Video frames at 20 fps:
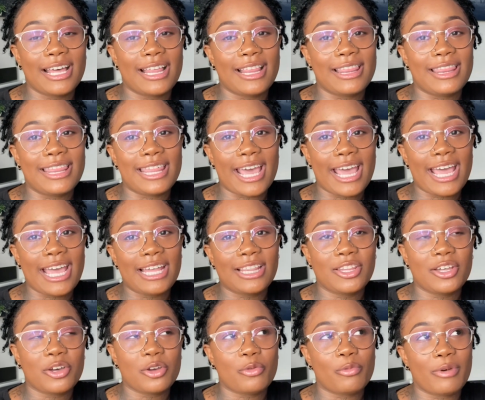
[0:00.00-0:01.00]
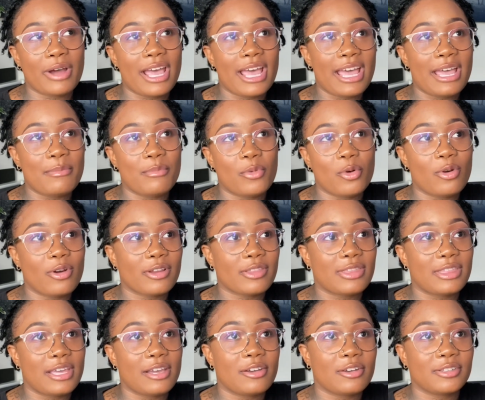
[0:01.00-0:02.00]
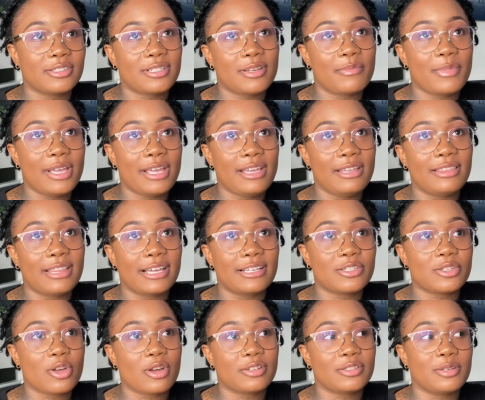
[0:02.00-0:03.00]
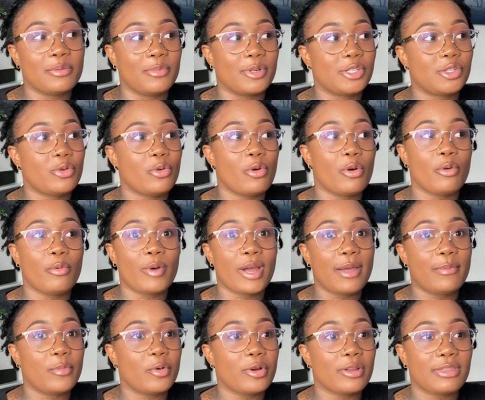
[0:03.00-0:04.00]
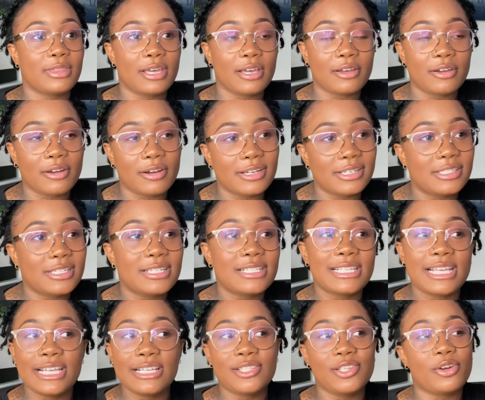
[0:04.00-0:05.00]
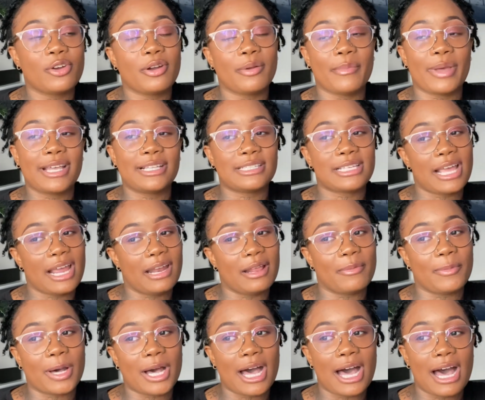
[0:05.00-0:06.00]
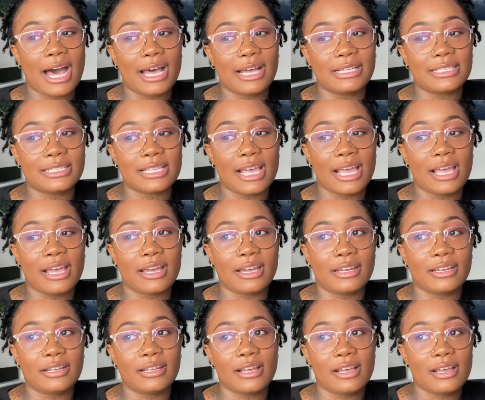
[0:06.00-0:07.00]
They look way more thicker to me. They start to mature way more thicker. It's just easier to maintain in my eyes, and